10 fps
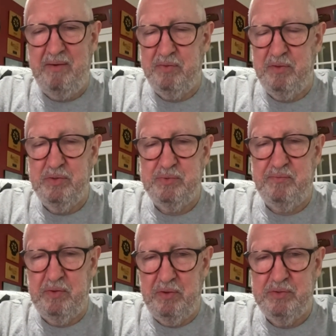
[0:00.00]
for
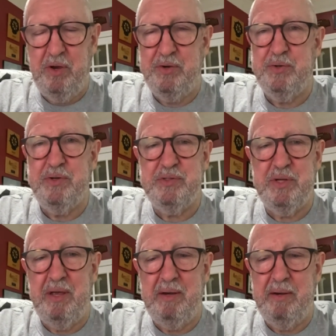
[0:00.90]
those countries.
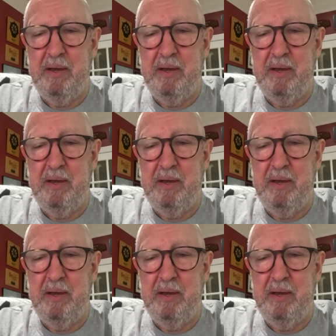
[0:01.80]
And